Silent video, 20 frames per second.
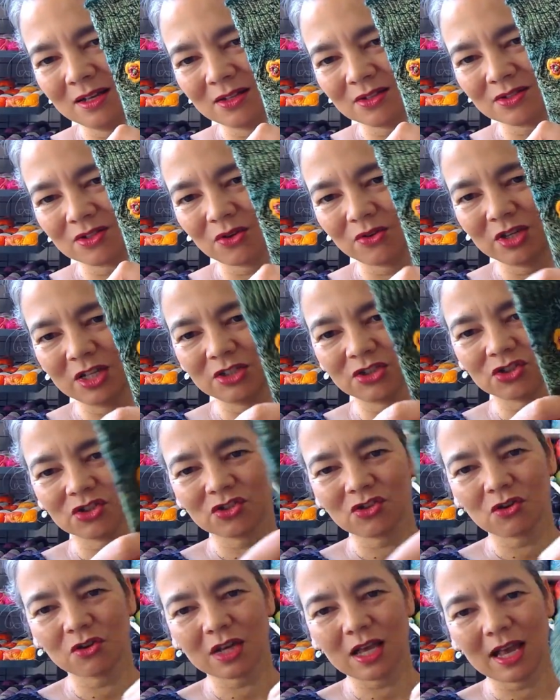So each
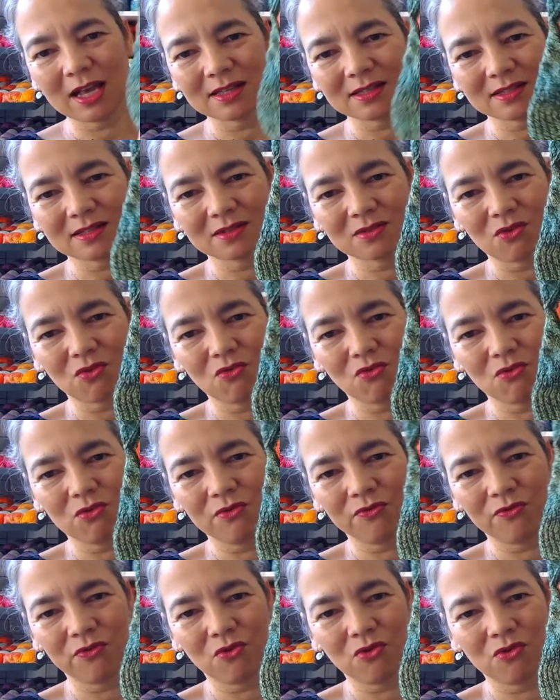sock has all
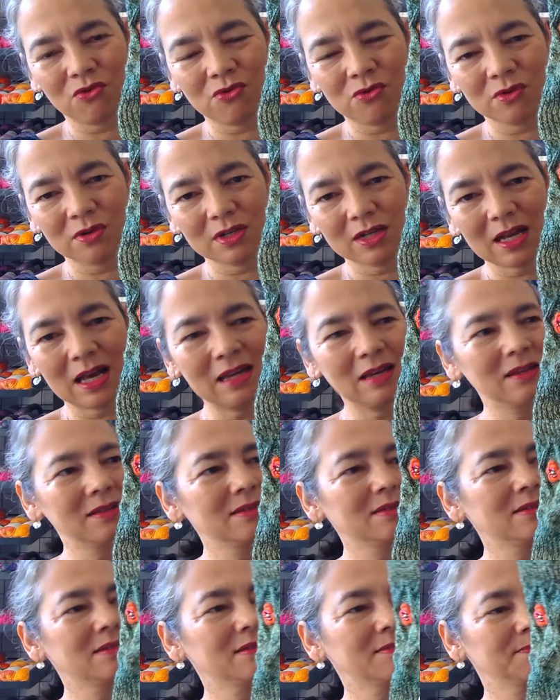four
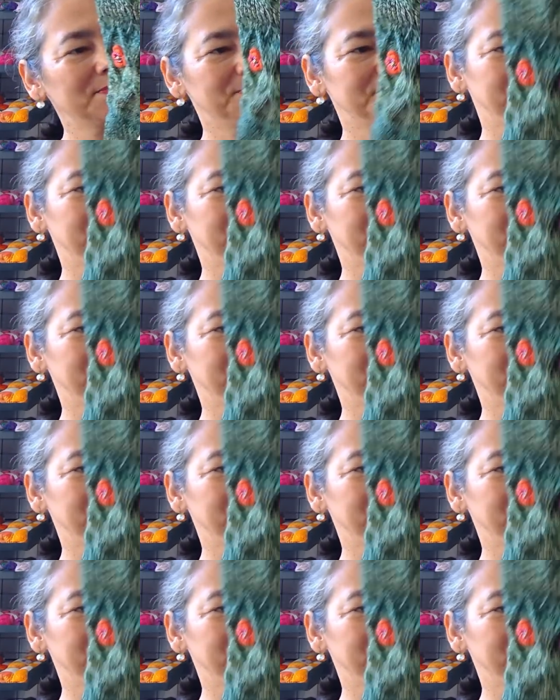colors.